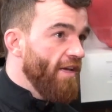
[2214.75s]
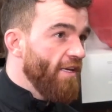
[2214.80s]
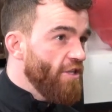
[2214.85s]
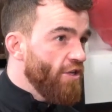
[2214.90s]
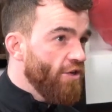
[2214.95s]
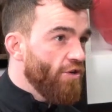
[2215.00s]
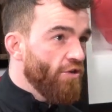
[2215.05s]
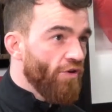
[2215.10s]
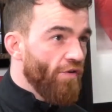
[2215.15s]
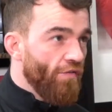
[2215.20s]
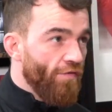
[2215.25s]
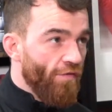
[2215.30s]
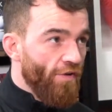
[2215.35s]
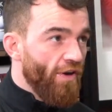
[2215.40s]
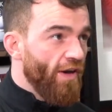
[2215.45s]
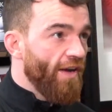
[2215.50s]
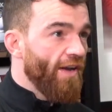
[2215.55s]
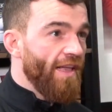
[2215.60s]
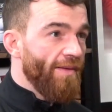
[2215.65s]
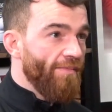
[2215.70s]
Is he gonna
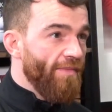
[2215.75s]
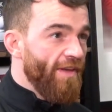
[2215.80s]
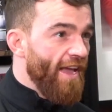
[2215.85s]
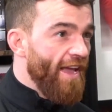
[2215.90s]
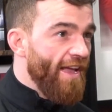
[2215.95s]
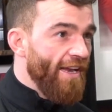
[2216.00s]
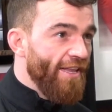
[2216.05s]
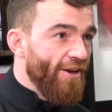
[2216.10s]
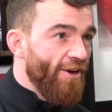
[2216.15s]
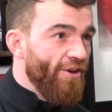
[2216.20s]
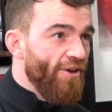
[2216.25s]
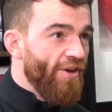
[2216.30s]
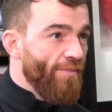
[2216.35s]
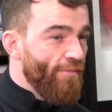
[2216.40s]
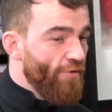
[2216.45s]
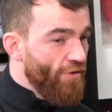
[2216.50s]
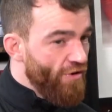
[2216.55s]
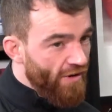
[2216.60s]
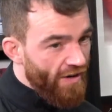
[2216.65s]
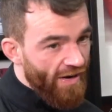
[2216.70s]
fucking clip me early on?
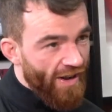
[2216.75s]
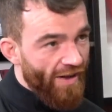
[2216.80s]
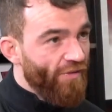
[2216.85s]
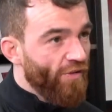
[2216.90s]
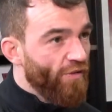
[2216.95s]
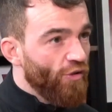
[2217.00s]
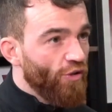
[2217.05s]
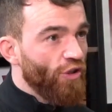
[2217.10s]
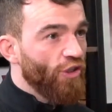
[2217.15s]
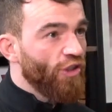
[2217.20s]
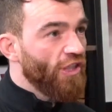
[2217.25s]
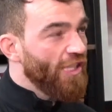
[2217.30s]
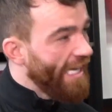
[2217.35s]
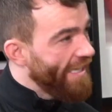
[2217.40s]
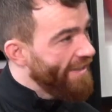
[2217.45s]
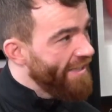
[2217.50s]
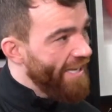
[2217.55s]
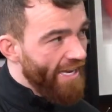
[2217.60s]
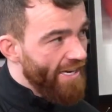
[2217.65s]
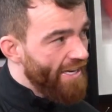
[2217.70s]
I'm gonna have to just
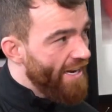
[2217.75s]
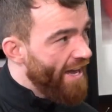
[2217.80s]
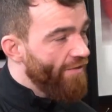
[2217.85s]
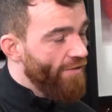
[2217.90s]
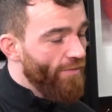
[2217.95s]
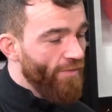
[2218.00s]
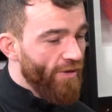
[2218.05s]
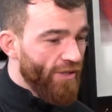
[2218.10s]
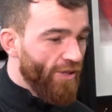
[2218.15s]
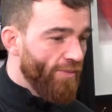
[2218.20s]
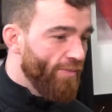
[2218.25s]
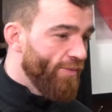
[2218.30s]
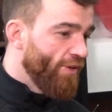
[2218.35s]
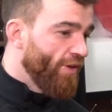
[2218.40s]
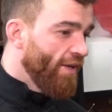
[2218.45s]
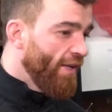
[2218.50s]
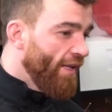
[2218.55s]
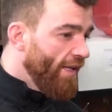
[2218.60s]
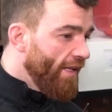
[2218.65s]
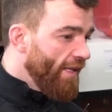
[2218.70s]
stand there and have it with them.
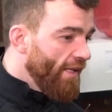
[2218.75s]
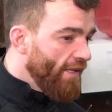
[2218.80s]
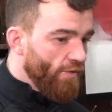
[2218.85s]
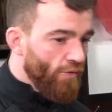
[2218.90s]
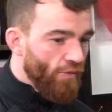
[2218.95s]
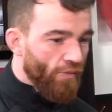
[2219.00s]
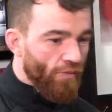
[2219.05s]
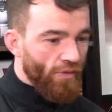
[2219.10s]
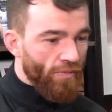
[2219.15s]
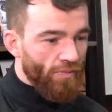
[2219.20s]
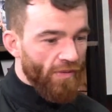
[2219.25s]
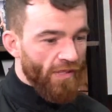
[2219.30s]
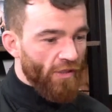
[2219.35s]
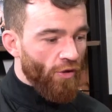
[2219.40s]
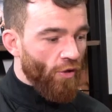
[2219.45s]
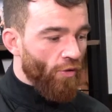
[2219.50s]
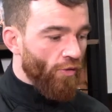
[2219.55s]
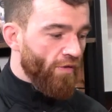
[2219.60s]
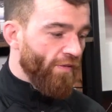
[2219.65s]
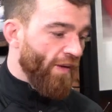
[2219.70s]
And, you know what I mean?
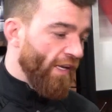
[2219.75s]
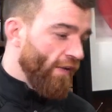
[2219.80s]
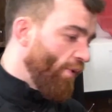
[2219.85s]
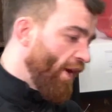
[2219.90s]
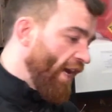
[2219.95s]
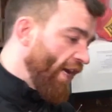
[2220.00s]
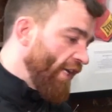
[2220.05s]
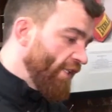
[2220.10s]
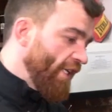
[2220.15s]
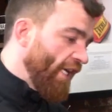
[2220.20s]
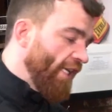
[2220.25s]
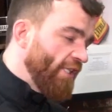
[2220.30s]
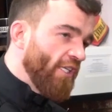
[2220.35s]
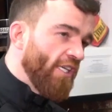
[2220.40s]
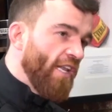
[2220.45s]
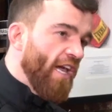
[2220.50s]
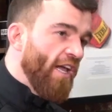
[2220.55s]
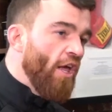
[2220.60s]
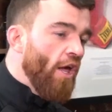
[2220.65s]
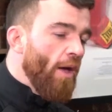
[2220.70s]
You always think worst case
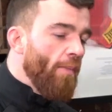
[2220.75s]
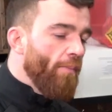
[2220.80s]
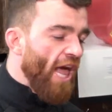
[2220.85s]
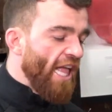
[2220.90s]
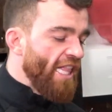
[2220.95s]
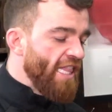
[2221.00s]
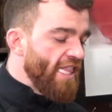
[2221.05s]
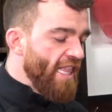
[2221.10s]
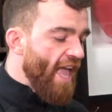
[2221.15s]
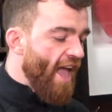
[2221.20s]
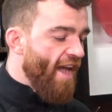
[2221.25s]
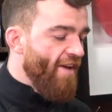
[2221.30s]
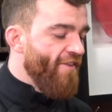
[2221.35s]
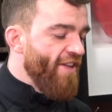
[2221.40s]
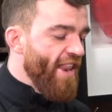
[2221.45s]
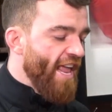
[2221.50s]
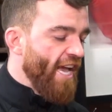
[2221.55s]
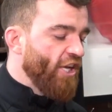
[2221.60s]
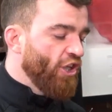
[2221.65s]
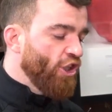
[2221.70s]
scenario. But I'd
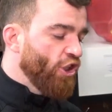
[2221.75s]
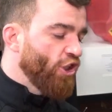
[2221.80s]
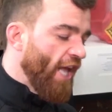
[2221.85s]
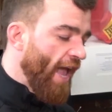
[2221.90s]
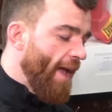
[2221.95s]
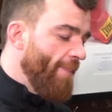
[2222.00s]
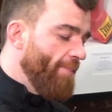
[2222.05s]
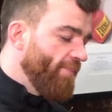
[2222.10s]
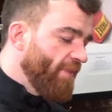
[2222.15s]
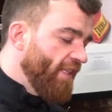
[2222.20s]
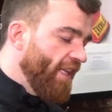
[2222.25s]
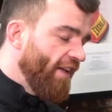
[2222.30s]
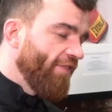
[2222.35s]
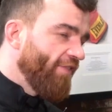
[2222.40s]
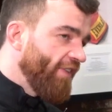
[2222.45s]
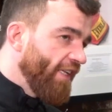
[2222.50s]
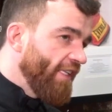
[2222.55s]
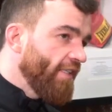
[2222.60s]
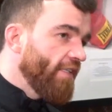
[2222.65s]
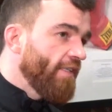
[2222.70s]
never accept
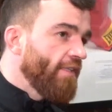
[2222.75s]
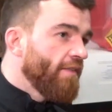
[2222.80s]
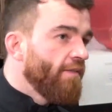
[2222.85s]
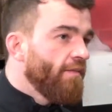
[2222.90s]
defeat.